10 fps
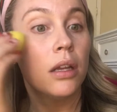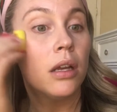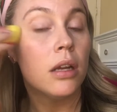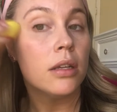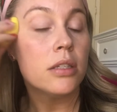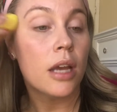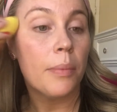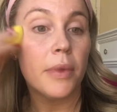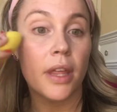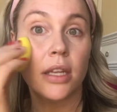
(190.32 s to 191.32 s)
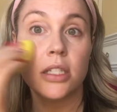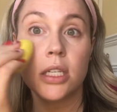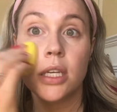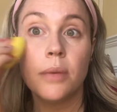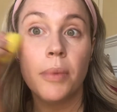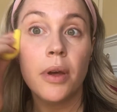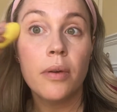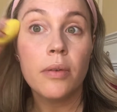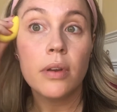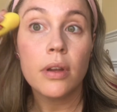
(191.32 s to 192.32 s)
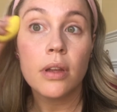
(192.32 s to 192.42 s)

on top of that cheekbone.